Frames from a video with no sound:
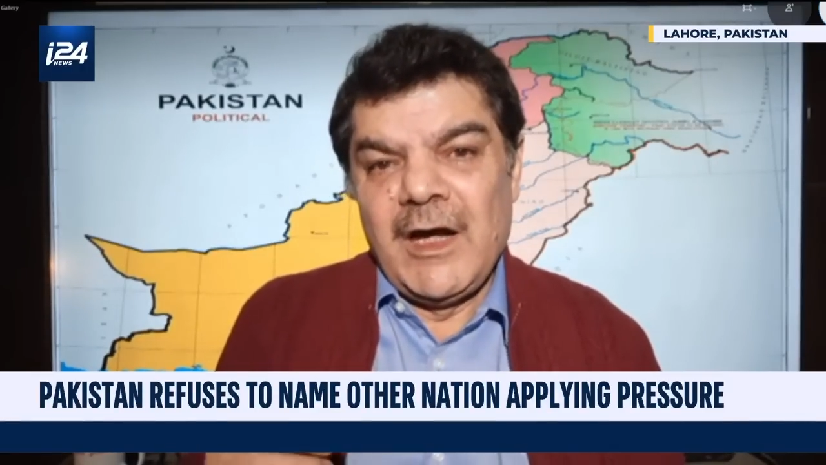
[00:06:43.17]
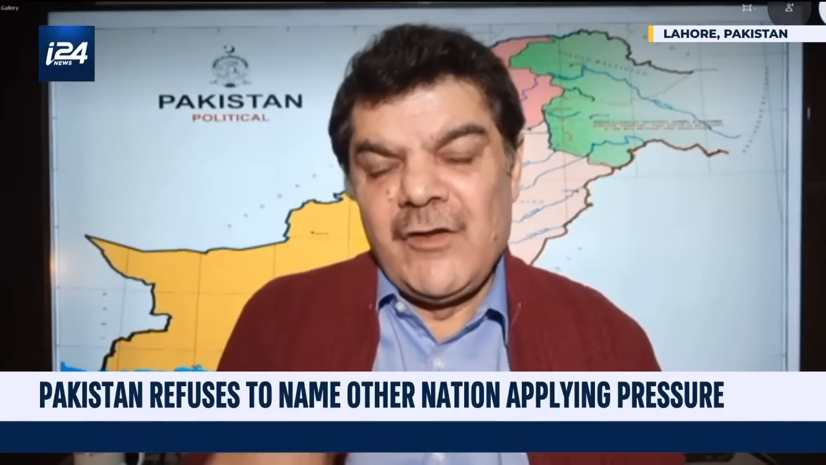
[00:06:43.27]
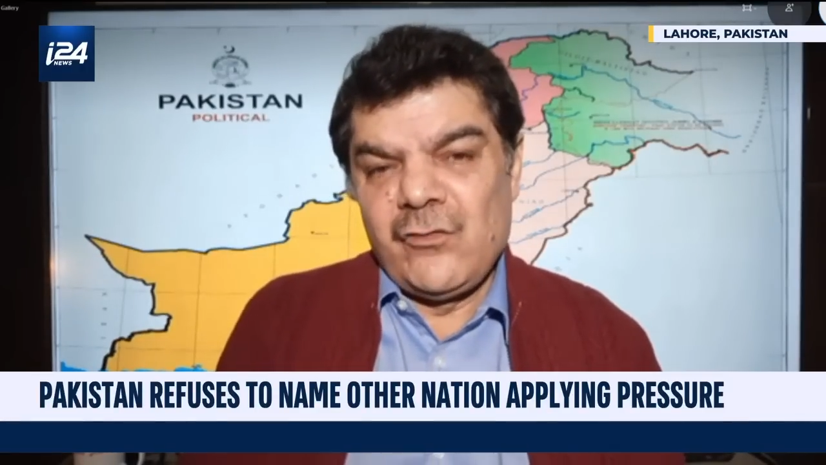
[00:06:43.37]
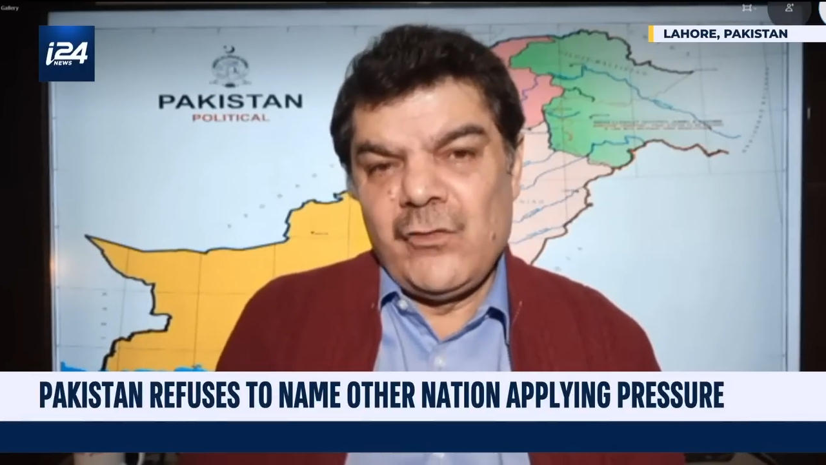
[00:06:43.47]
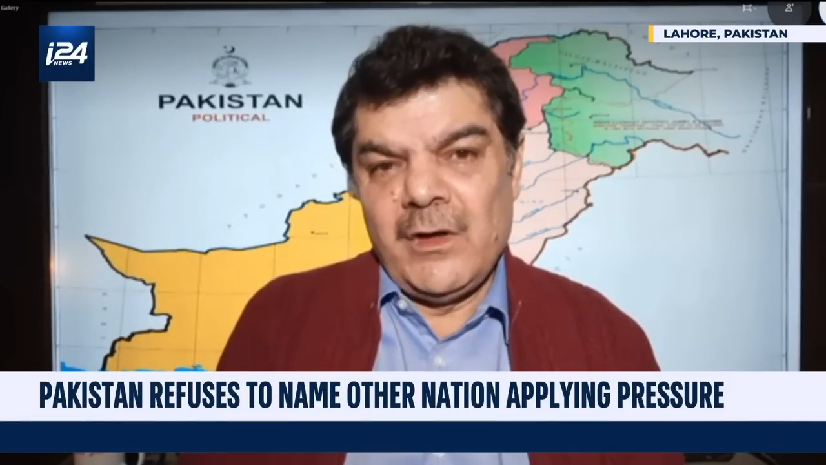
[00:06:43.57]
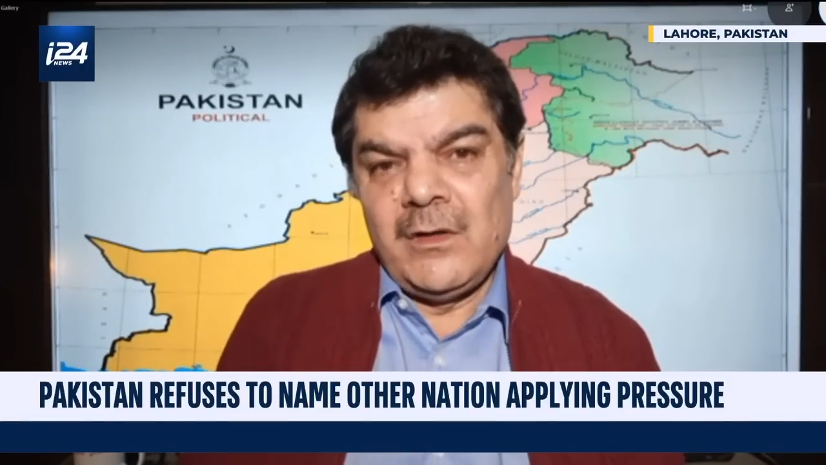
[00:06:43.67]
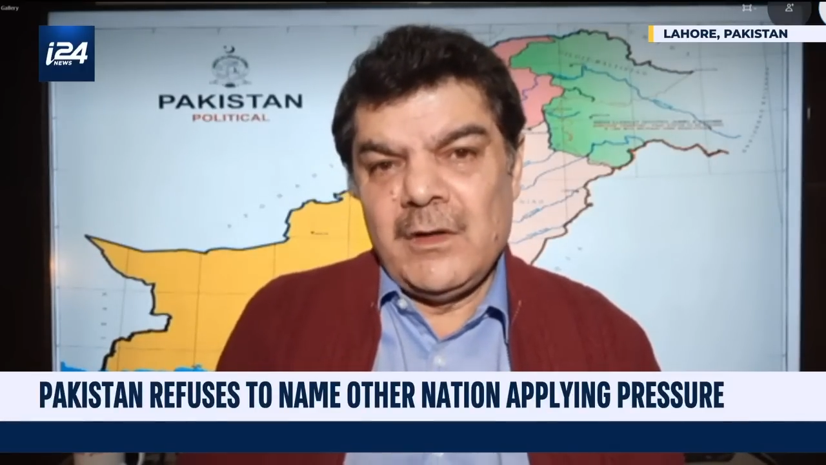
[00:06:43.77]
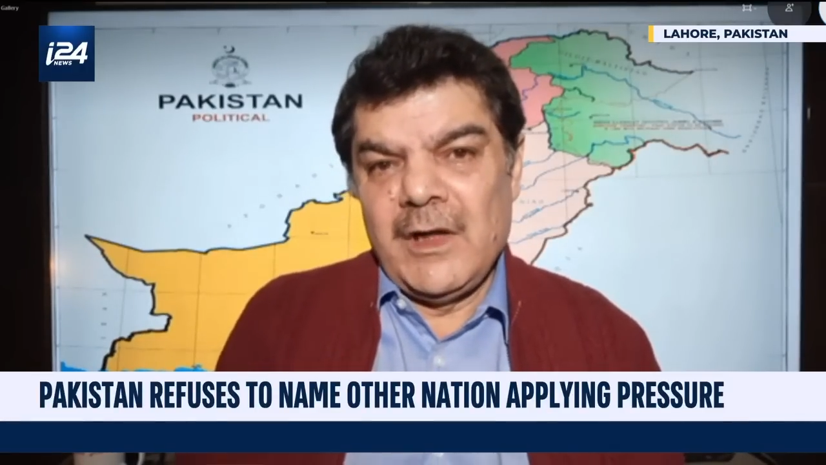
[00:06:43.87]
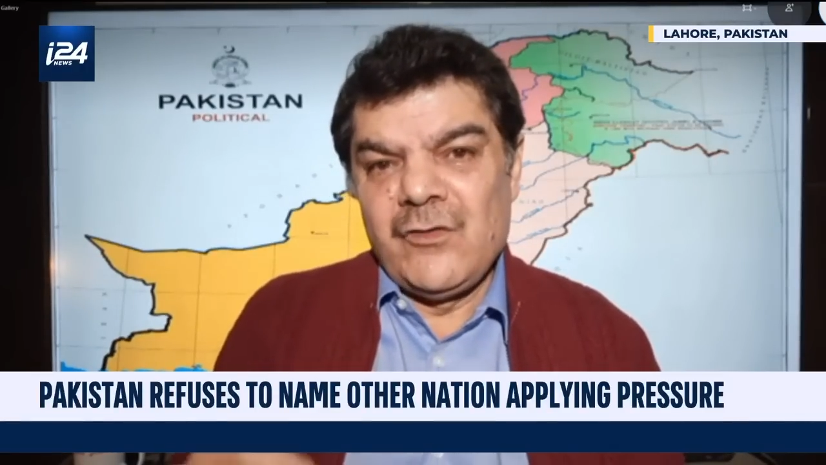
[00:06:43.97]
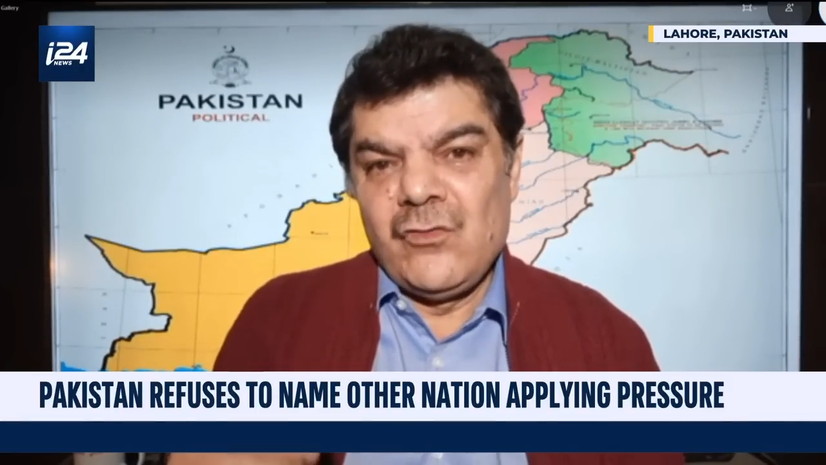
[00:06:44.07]

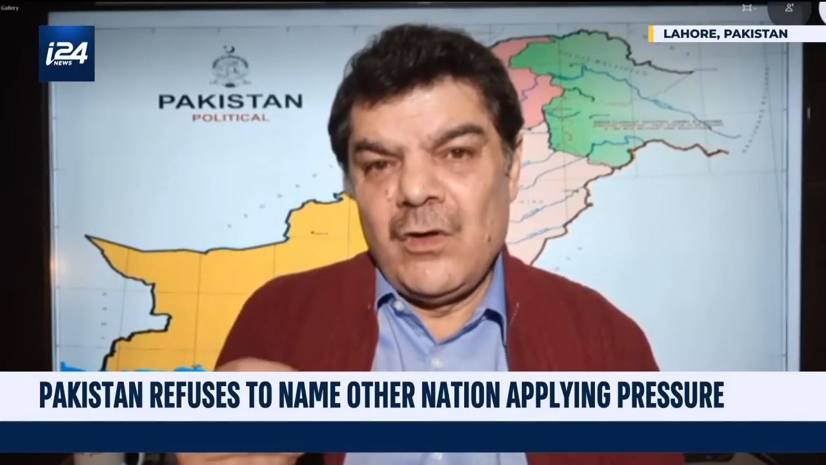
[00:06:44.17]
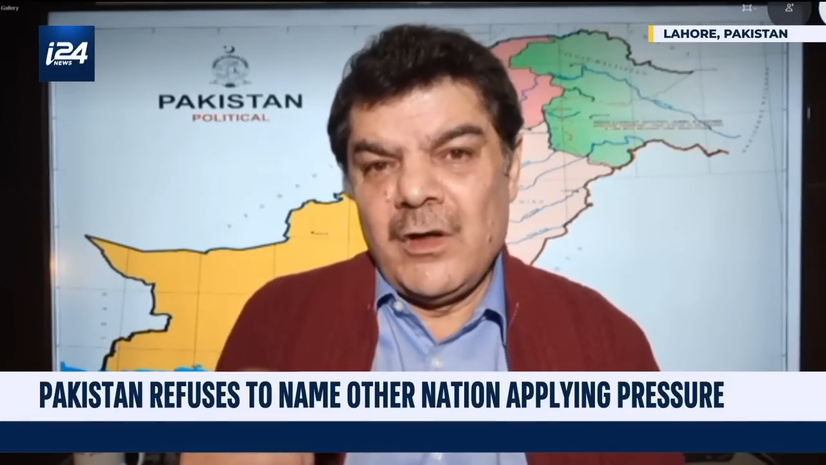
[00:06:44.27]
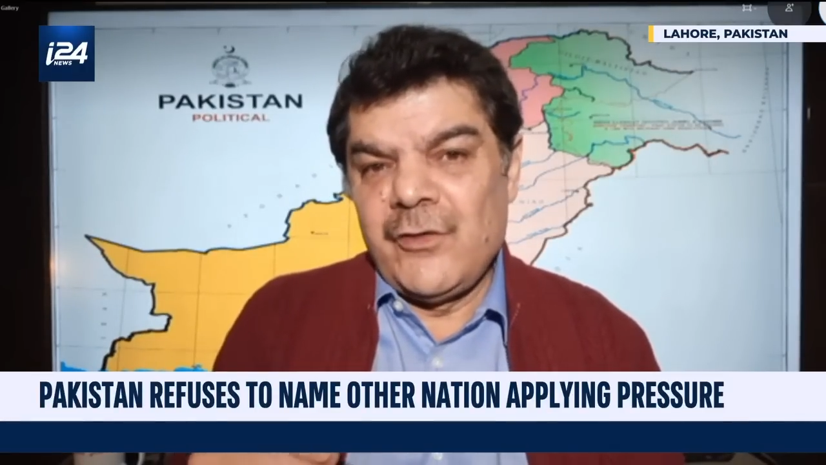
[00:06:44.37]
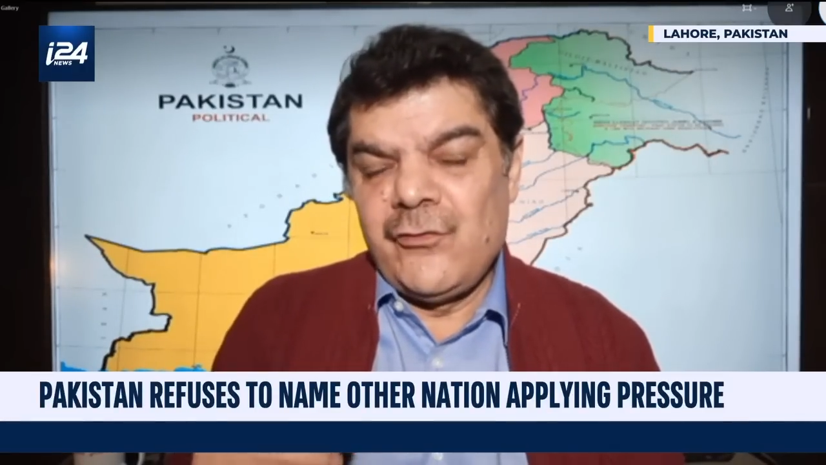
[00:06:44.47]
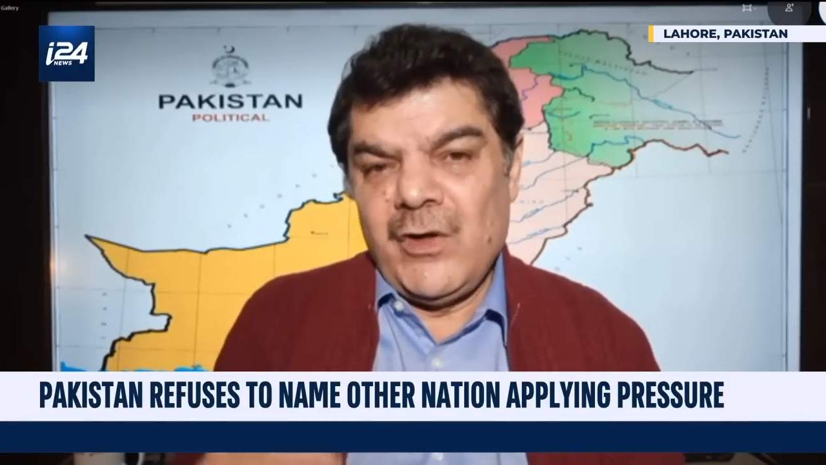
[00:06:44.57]
Israel is not a